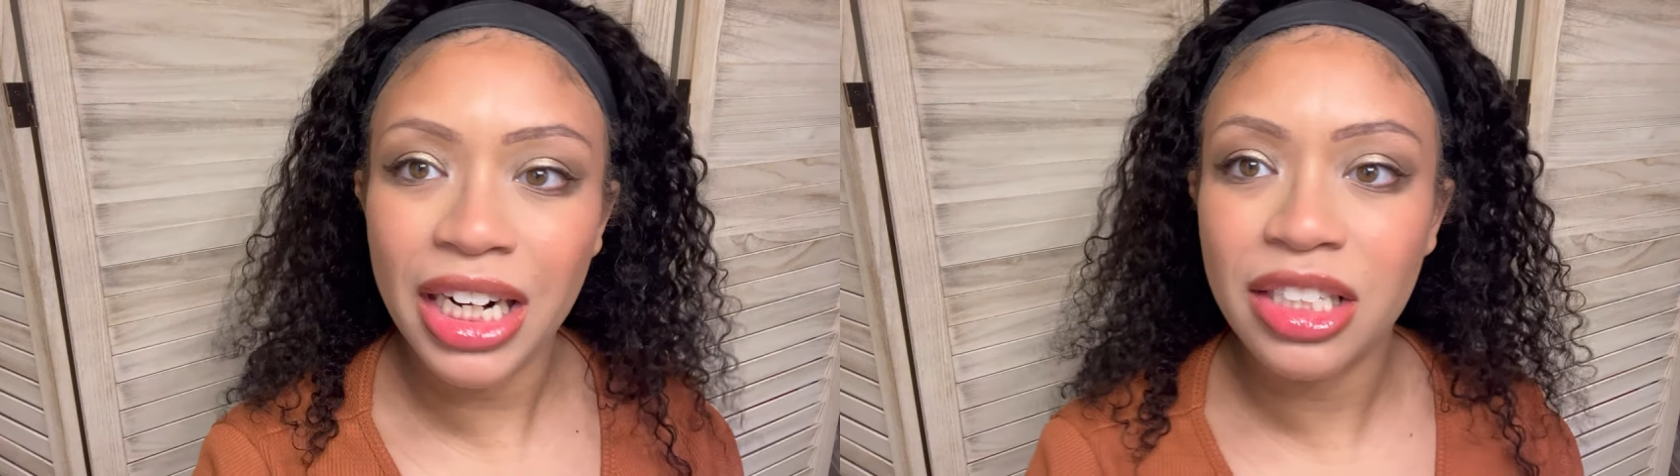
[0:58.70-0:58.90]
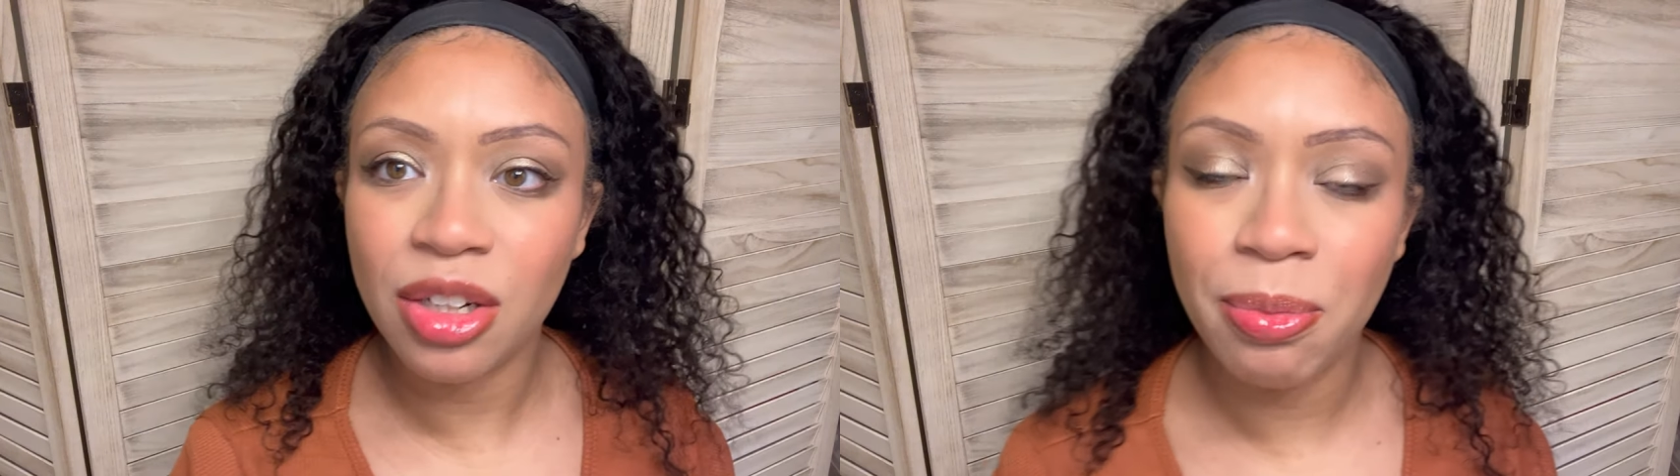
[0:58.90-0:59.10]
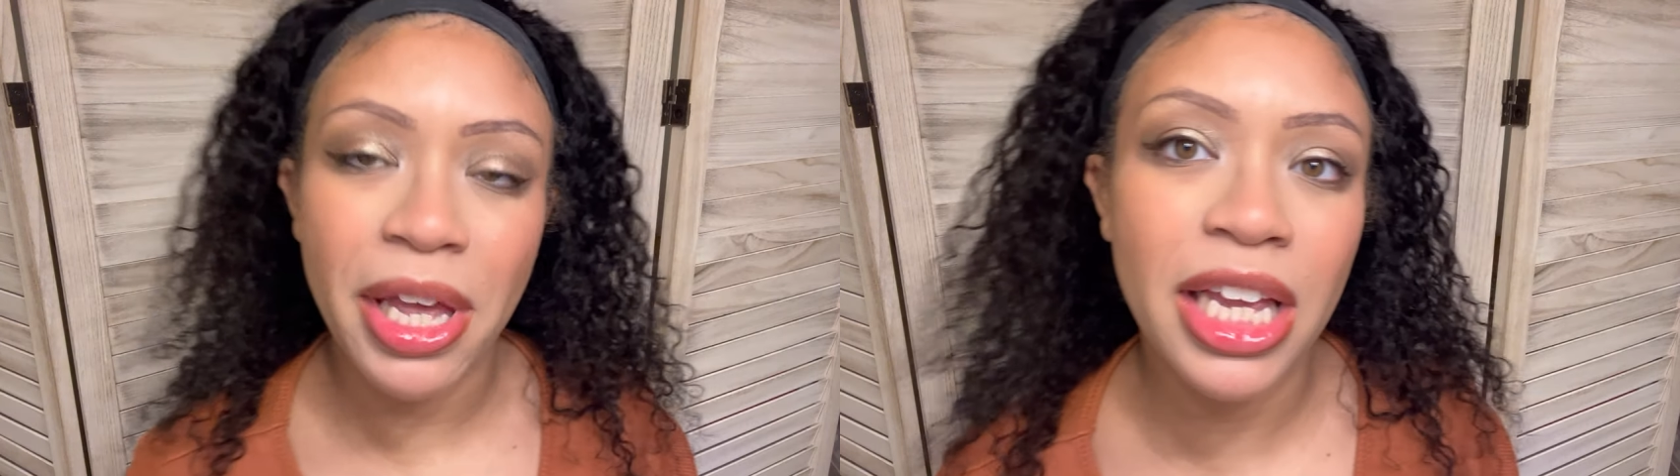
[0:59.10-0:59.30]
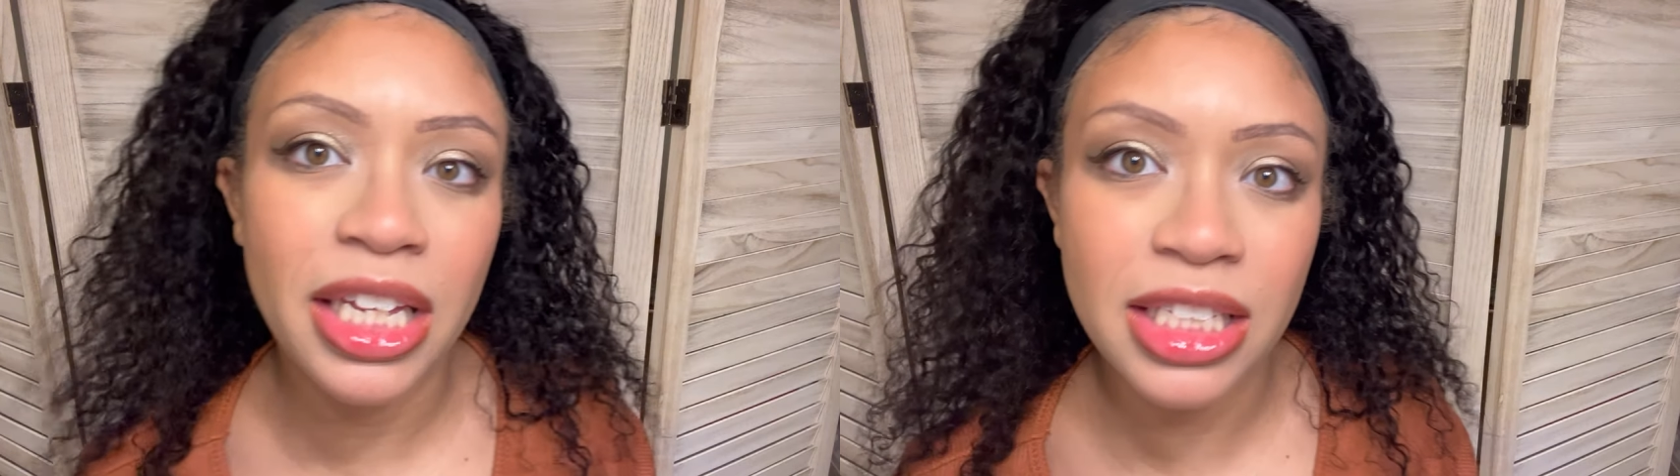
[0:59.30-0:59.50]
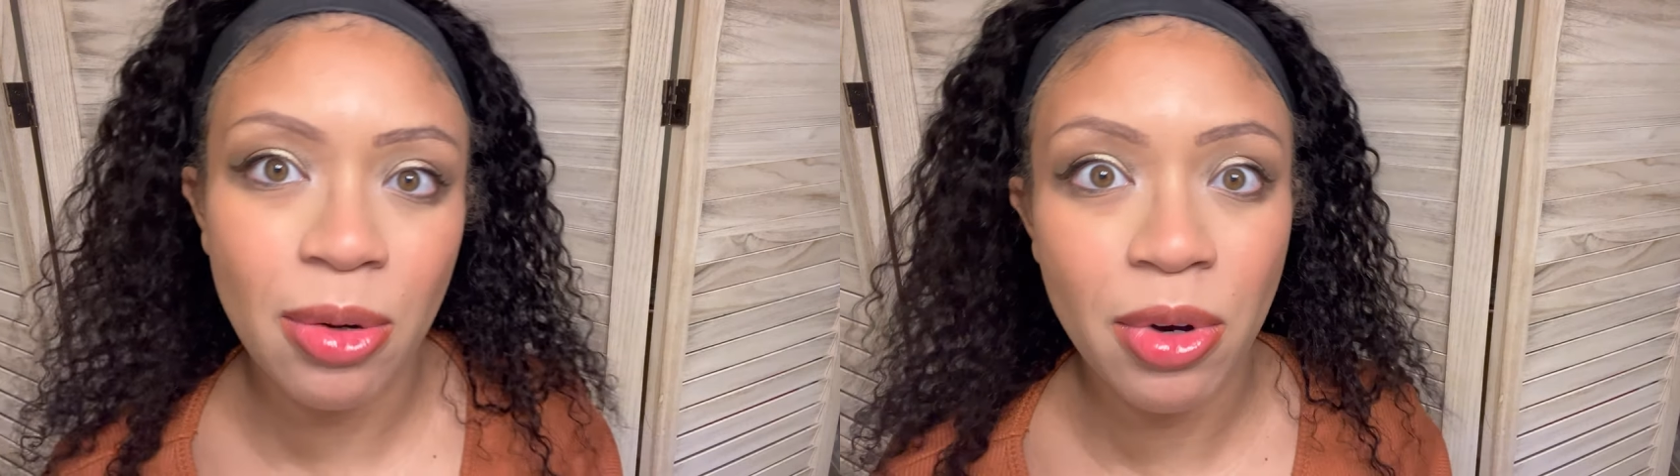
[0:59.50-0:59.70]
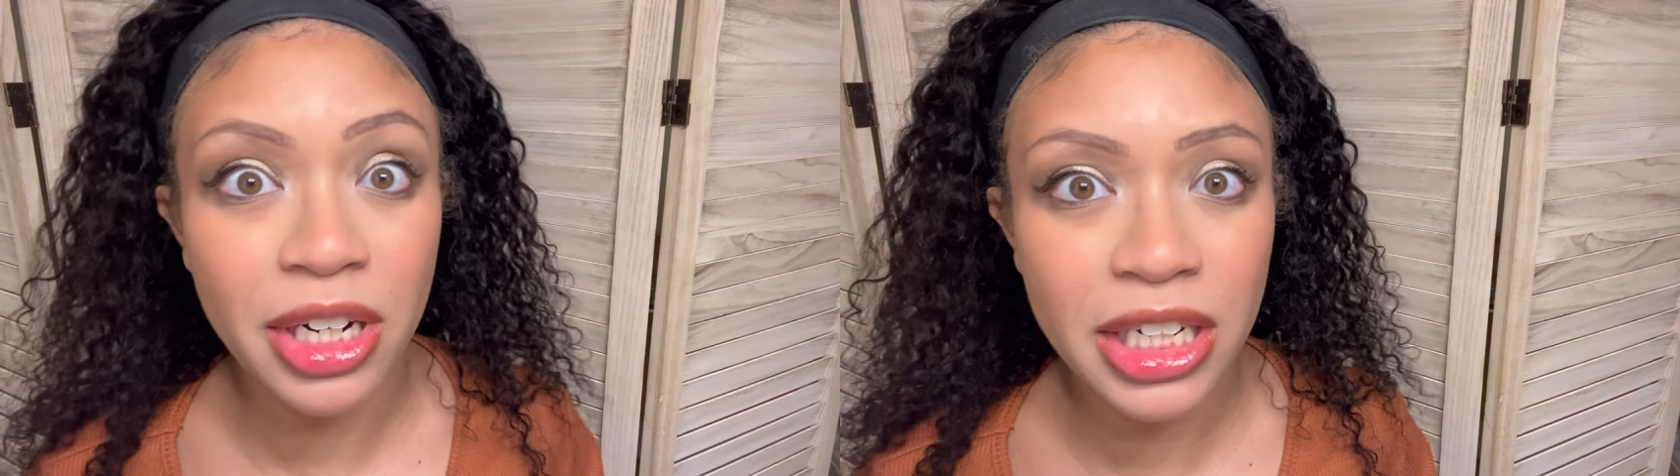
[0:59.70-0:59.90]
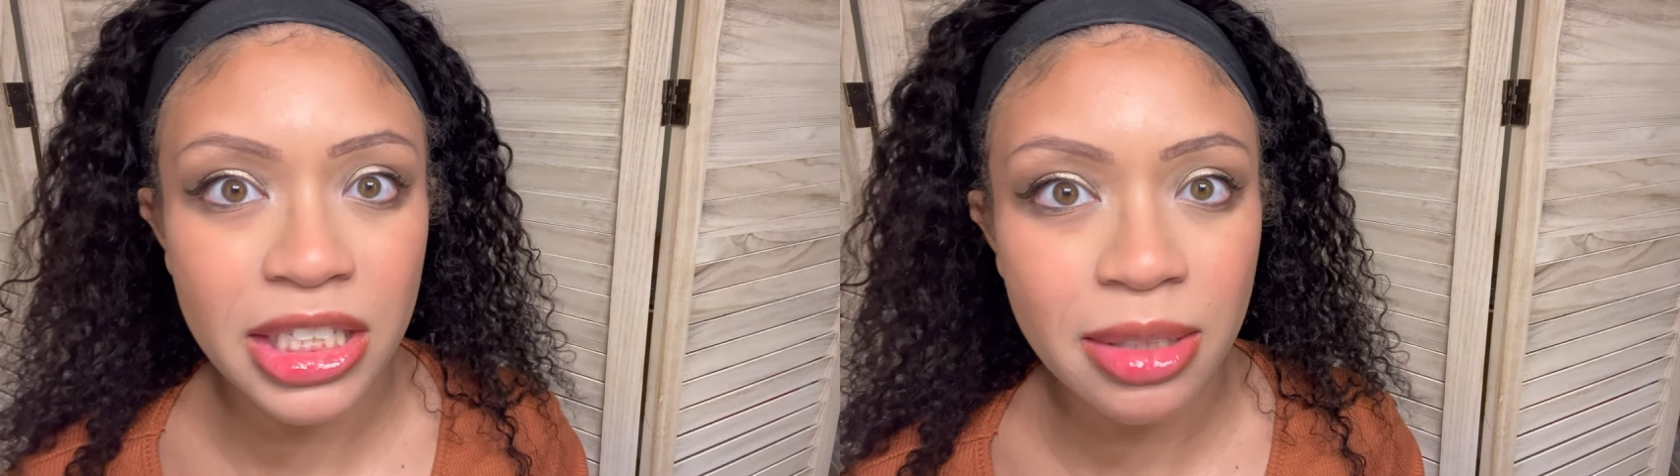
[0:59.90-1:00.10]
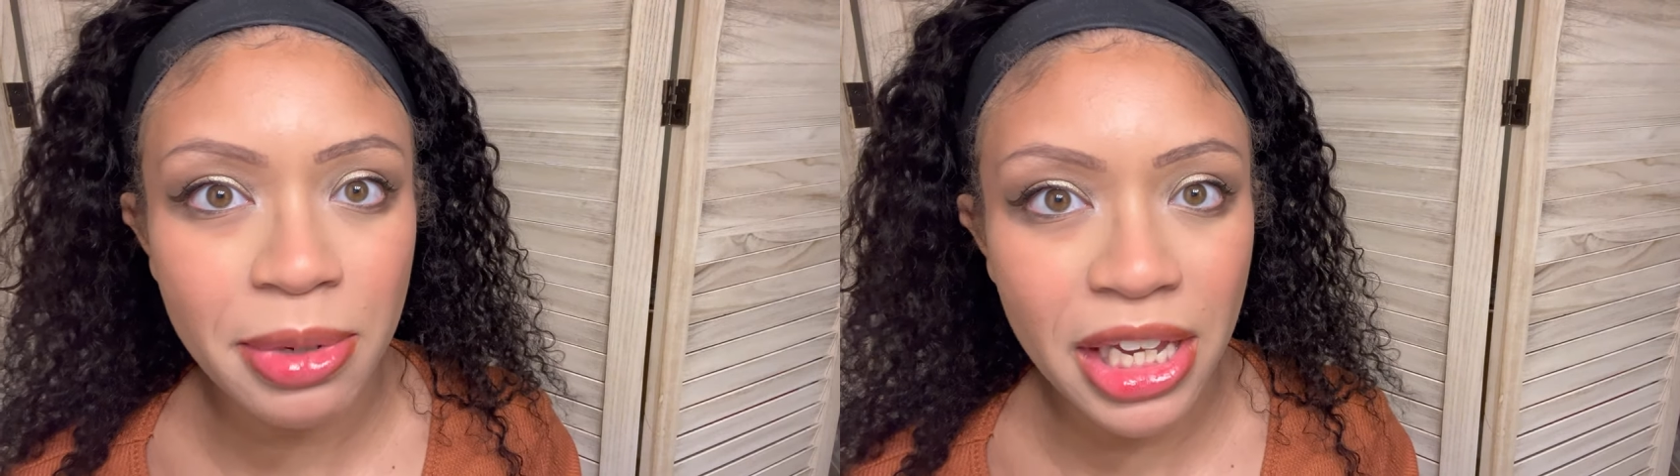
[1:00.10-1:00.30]
as opaque as I wanted it
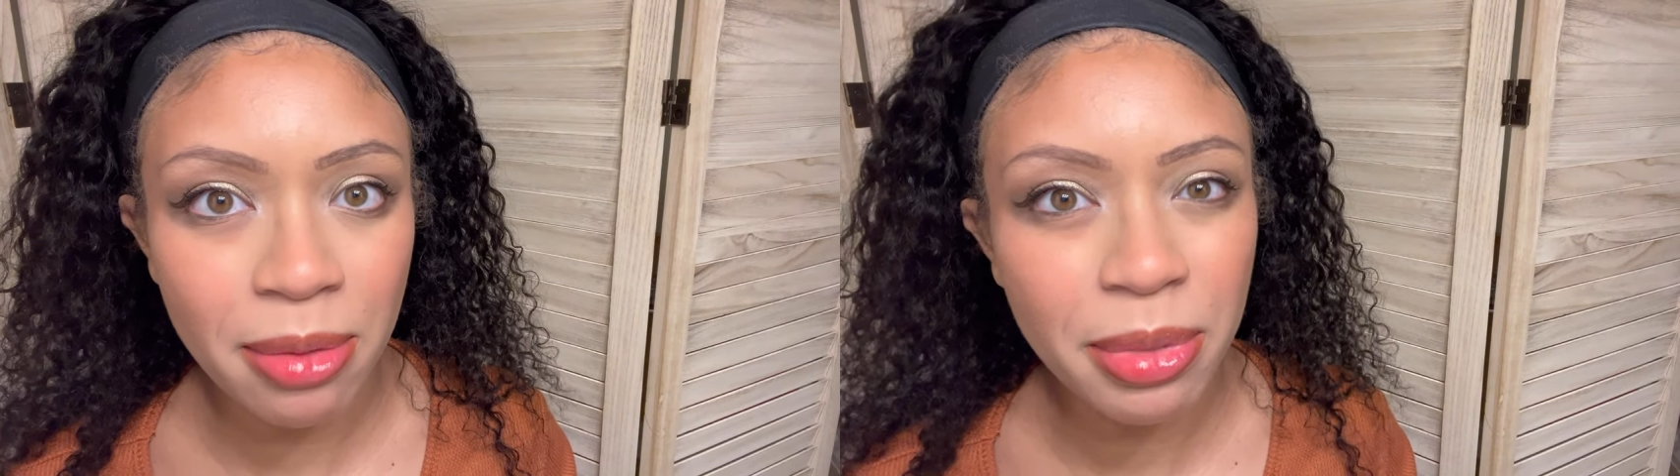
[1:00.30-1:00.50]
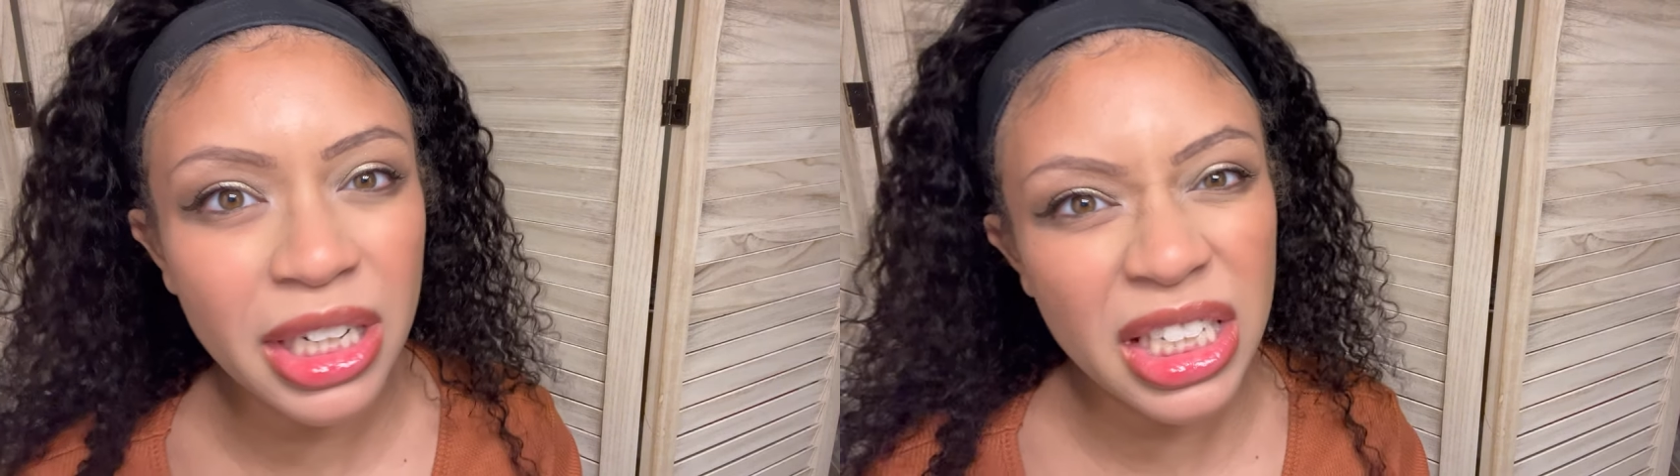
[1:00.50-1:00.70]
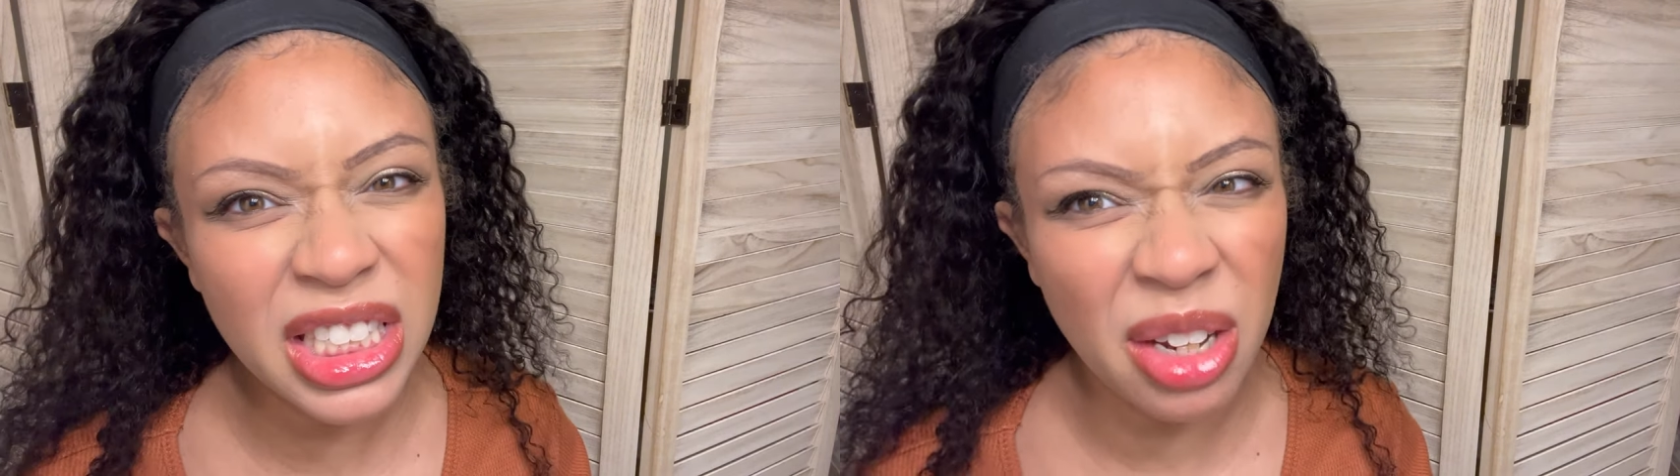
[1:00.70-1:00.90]
to be, but it's